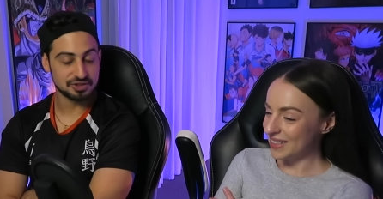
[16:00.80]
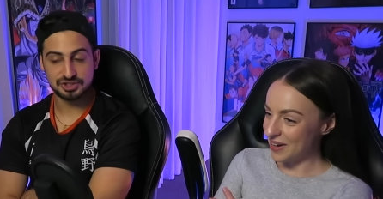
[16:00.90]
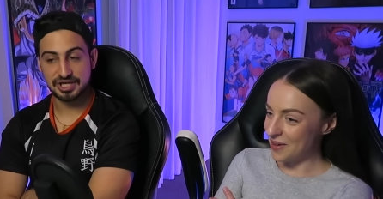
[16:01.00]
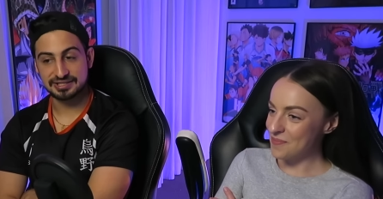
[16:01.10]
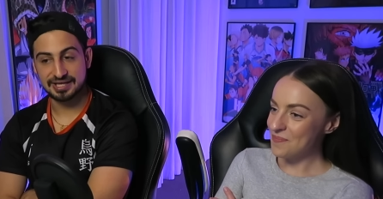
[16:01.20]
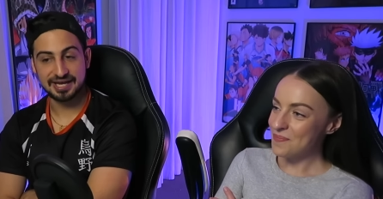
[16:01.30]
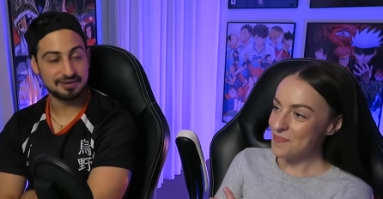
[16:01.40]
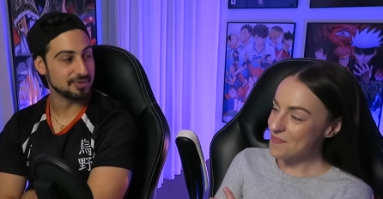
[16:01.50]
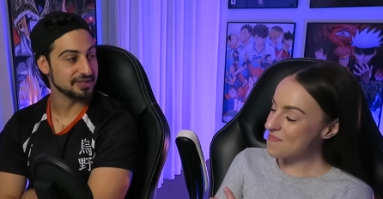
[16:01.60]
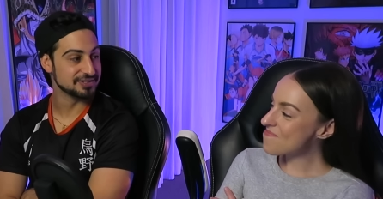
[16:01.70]
Speaker 1: Yeah. She had the
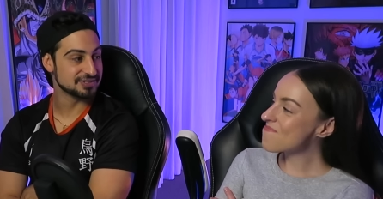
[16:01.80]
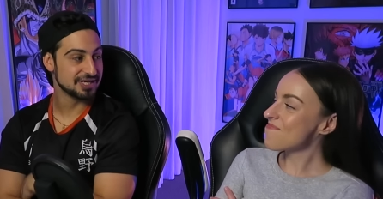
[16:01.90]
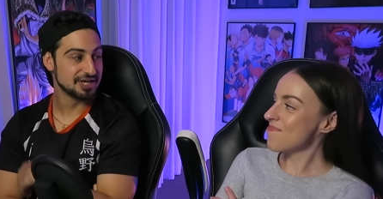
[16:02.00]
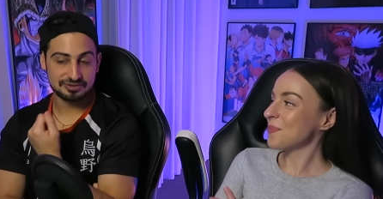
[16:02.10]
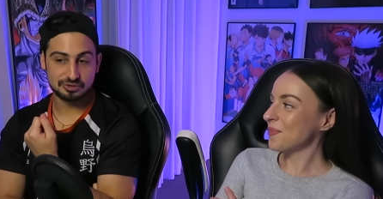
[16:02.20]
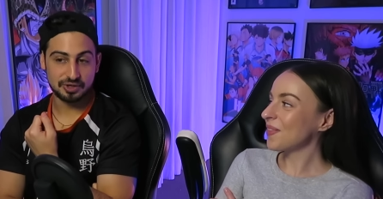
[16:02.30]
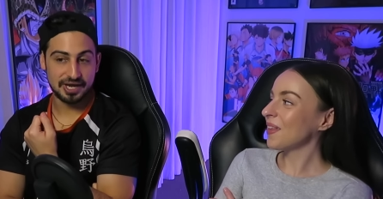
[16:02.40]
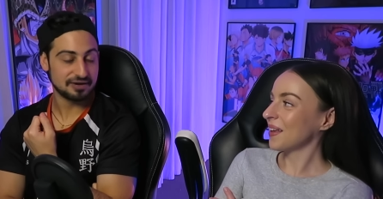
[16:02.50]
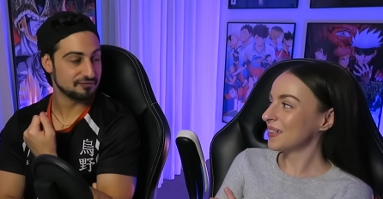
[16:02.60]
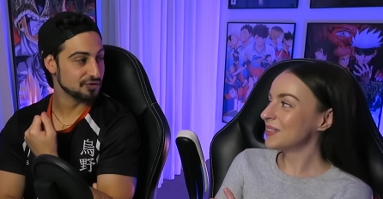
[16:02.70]
hairpins, took
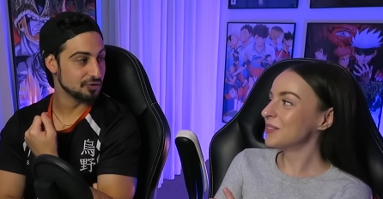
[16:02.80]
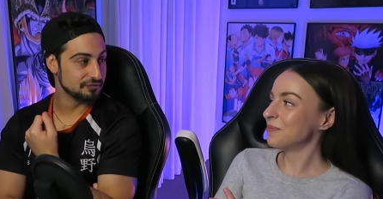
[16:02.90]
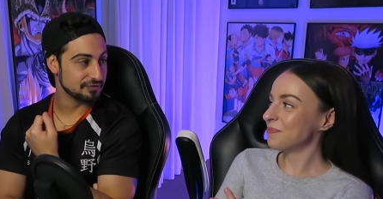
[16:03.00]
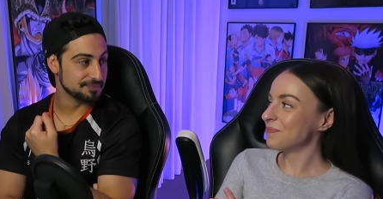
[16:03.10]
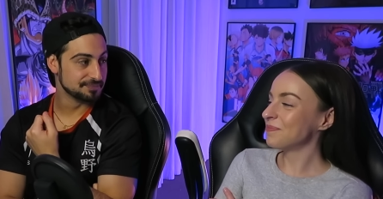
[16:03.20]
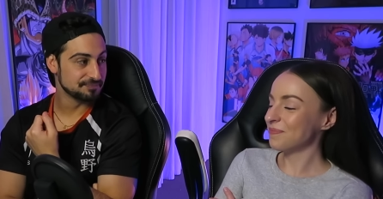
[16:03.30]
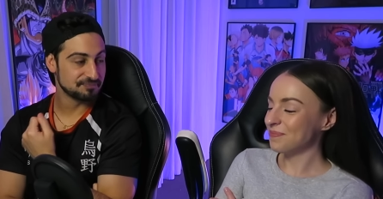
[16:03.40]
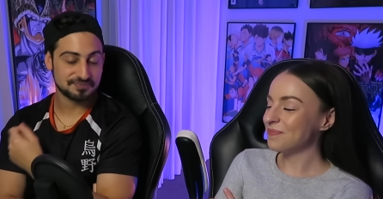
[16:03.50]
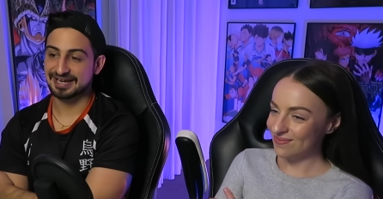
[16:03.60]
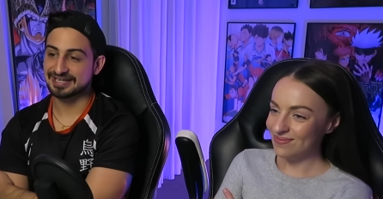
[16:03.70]
out a few of them,
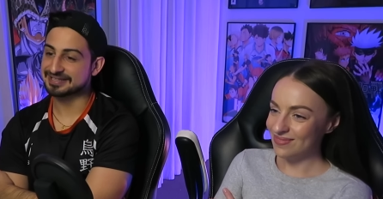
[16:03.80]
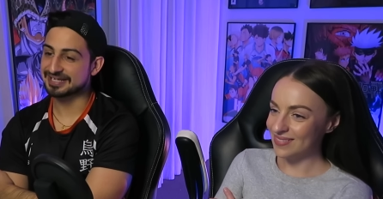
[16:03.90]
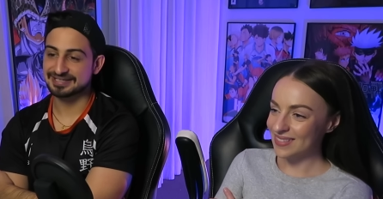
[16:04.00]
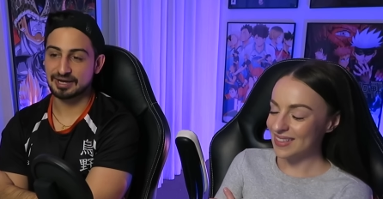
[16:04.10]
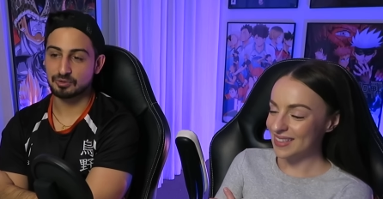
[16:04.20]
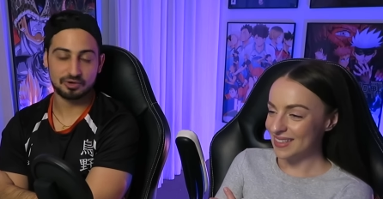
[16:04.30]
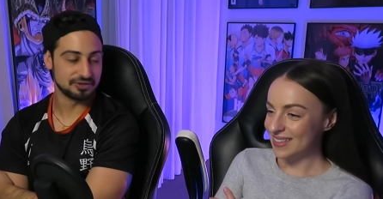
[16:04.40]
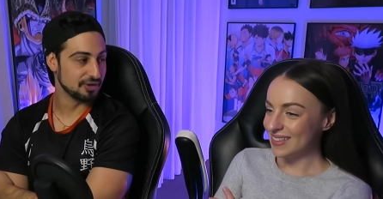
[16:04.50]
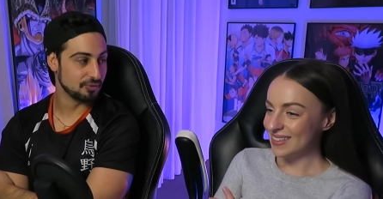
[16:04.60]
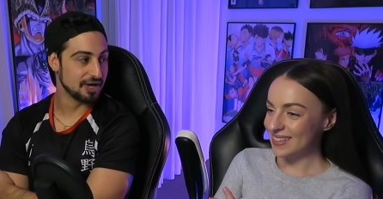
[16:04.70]
and then they were
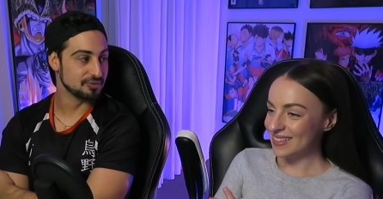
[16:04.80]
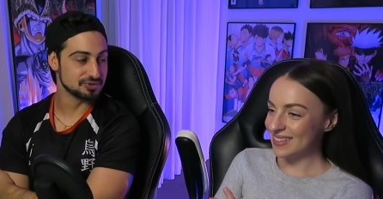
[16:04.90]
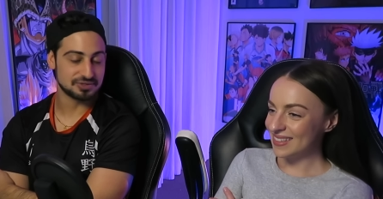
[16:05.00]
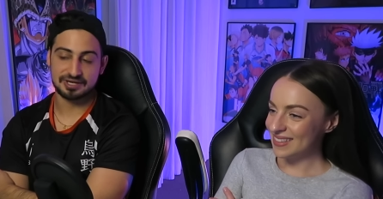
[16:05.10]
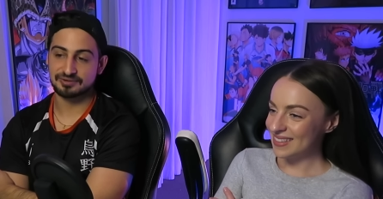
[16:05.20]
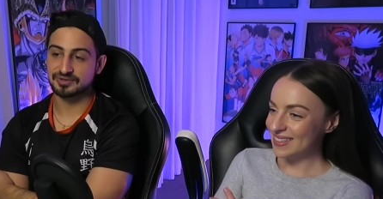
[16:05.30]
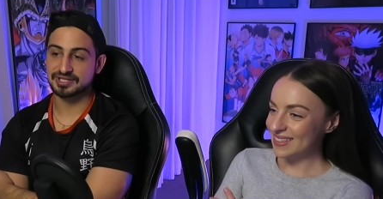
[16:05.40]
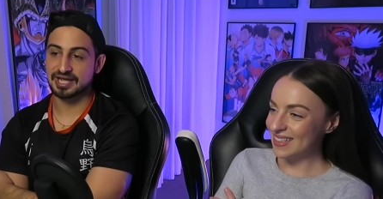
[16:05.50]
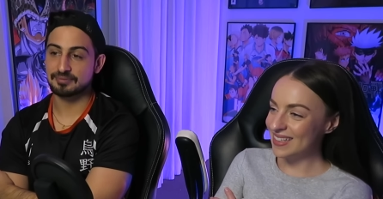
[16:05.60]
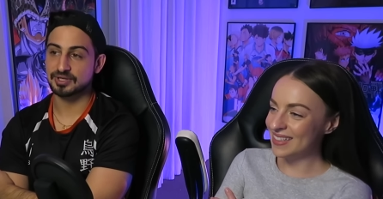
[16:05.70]
on their way. Was uh,
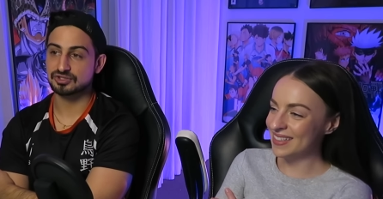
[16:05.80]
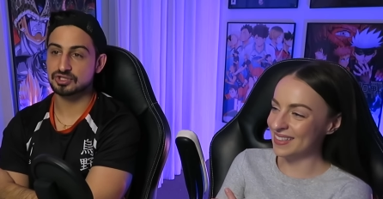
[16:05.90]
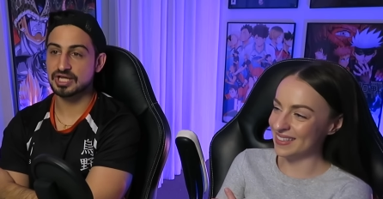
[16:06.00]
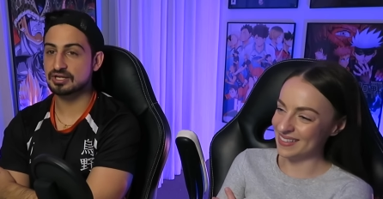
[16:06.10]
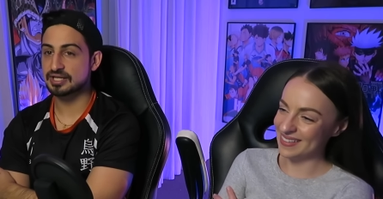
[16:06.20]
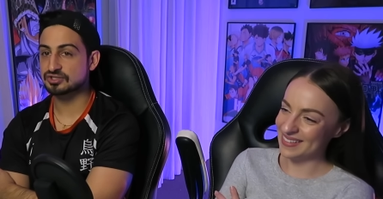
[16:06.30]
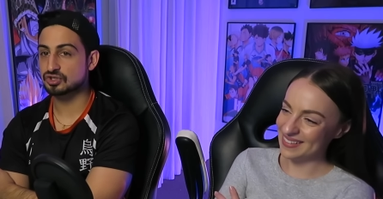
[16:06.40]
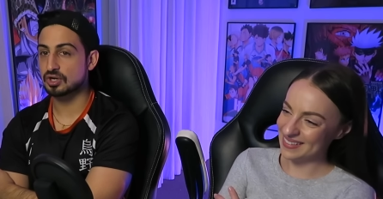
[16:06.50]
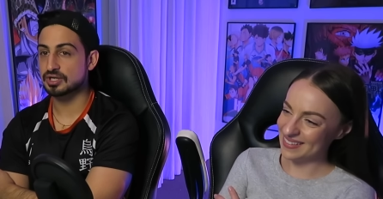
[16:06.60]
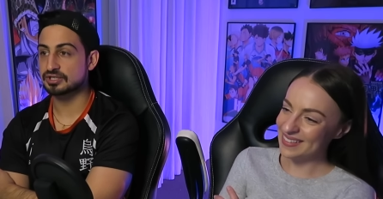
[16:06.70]
really epic. So that that's
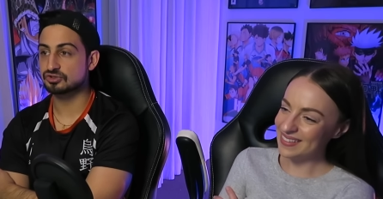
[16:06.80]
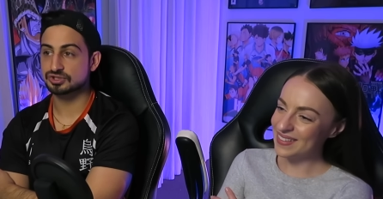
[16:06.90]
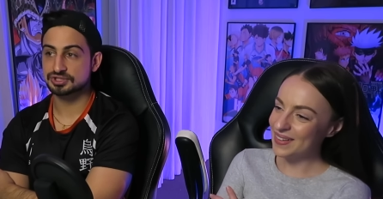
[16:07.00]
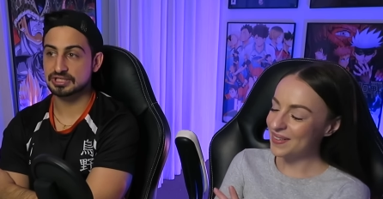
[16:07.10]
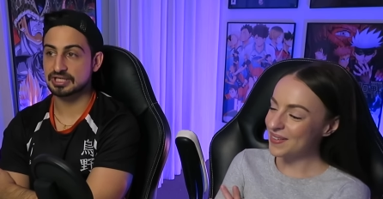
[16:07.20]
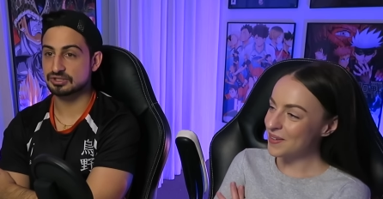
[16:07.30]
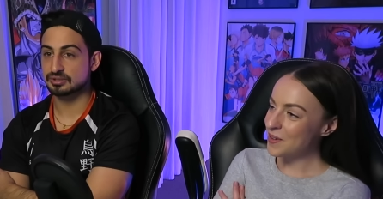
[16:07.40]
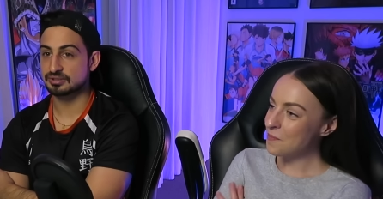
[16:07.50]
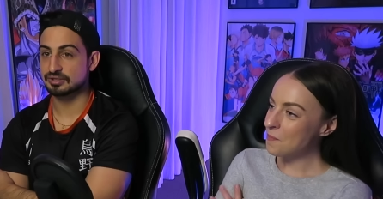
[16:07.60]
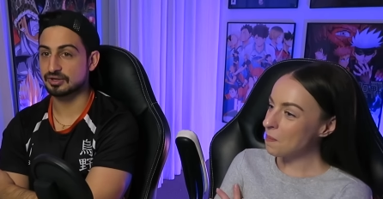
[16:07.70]
kind of interesting that,
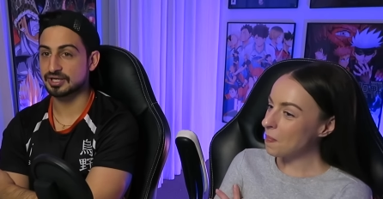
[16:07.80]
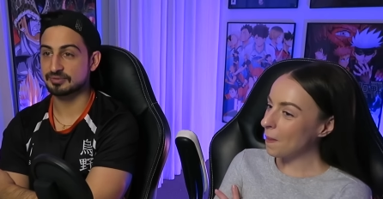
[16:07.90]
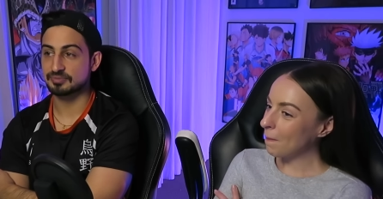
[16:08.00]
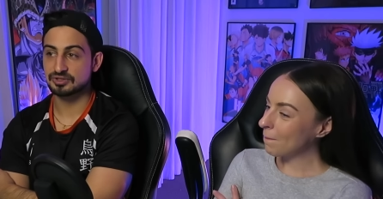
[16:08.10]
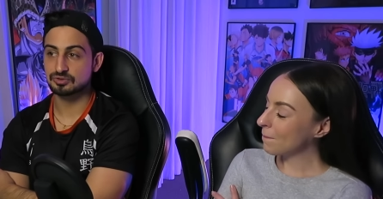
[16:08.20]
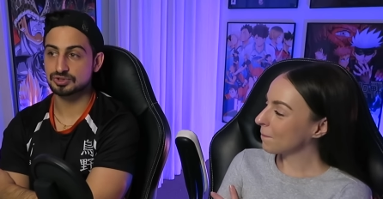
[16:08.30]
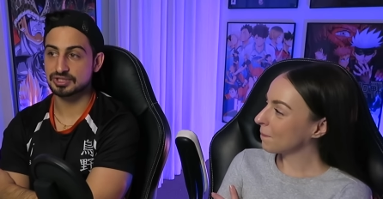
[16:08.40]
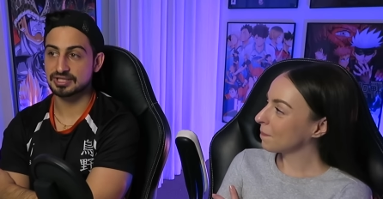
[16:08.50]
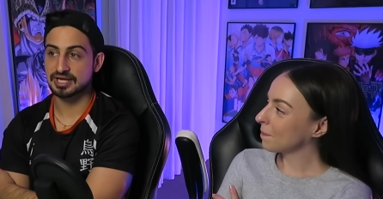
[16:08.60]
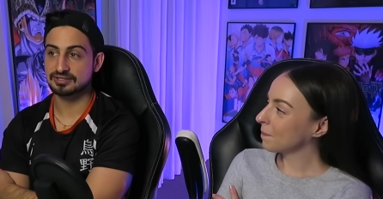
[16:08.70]
you know, it can be
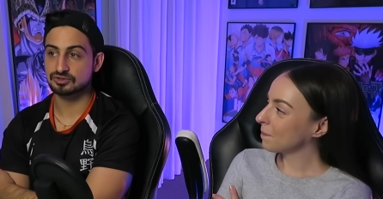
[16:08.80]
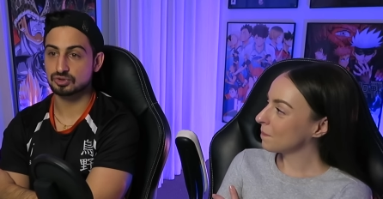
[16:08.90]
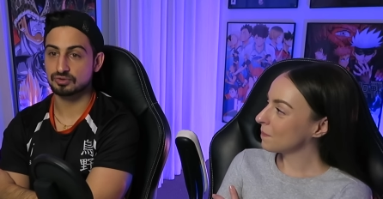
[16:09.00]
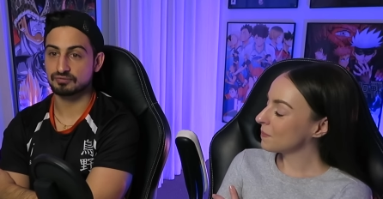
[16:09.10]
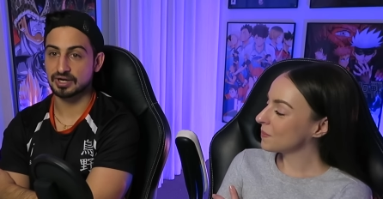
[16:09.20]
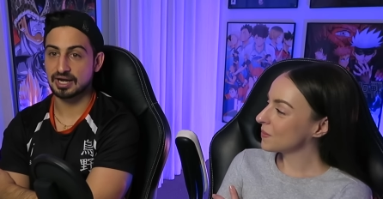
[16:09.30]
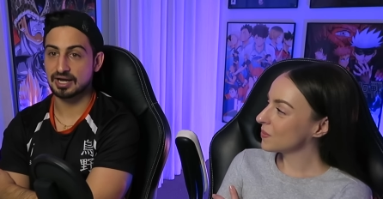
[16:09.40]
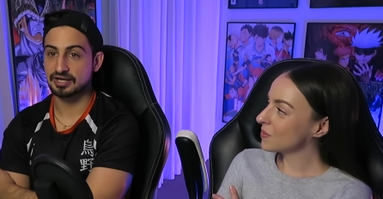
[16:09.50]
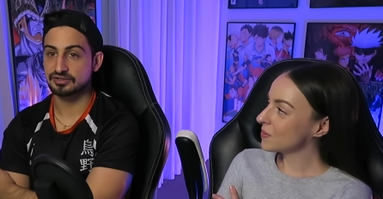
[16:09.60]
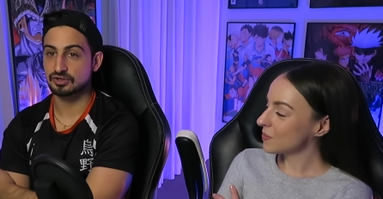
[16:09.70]
used in that sort of
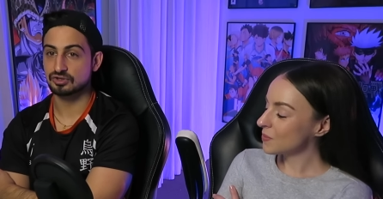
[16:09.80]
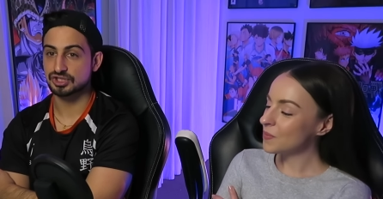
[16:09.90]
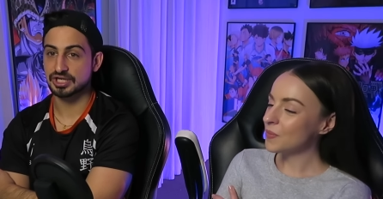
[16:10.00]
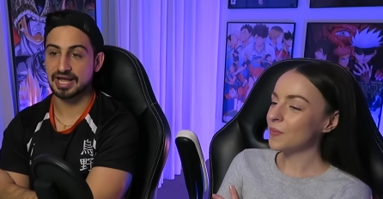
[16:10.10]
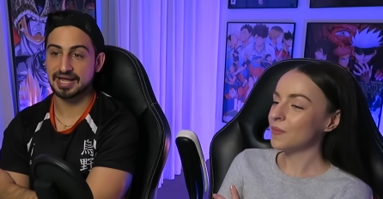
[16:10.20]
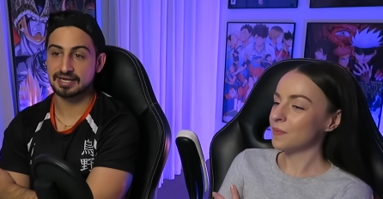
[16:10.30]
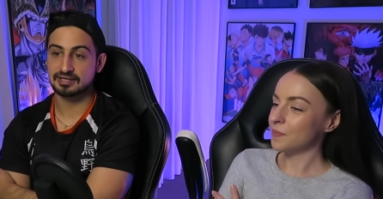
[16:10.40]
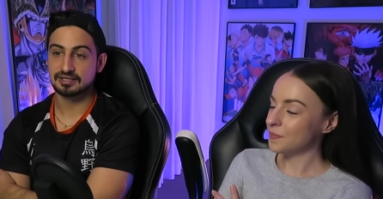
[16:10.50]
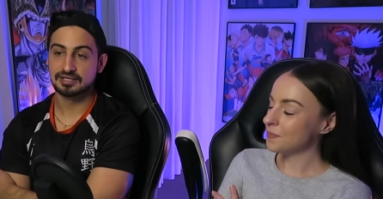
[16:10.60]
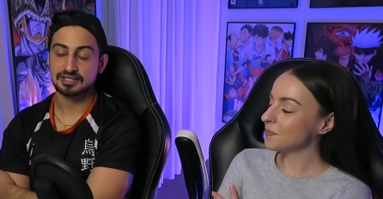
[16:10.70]
regard. You know, she can